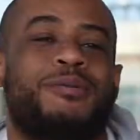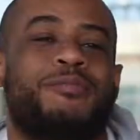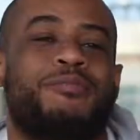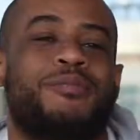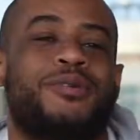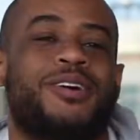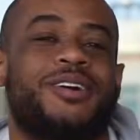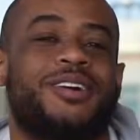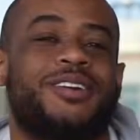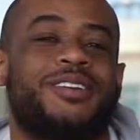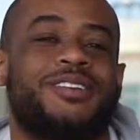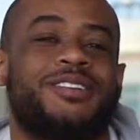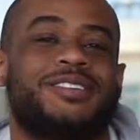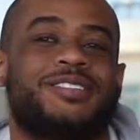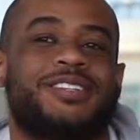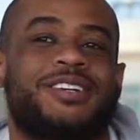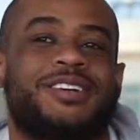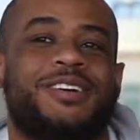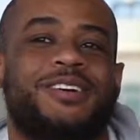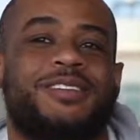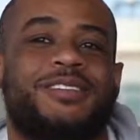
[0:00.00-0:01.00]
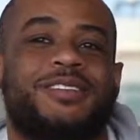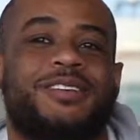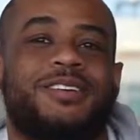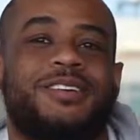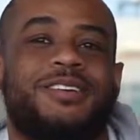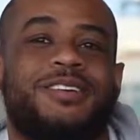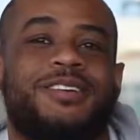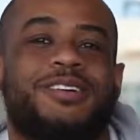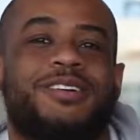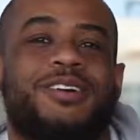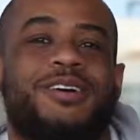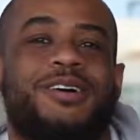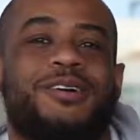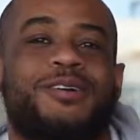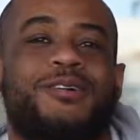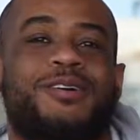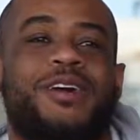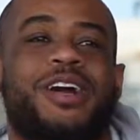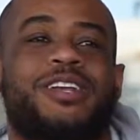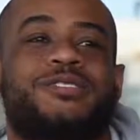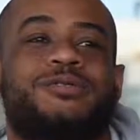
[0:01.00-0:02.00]
I'm Martin Turnley,
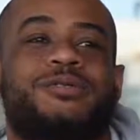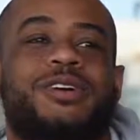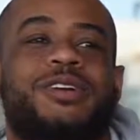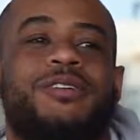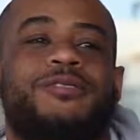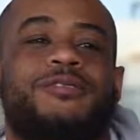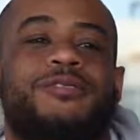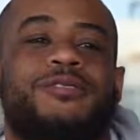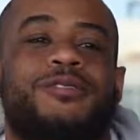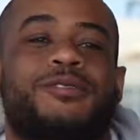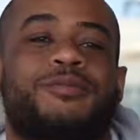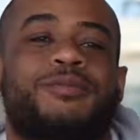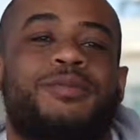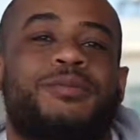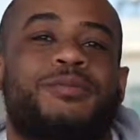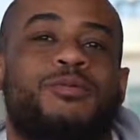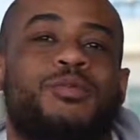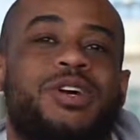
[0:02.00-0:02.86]
graduated from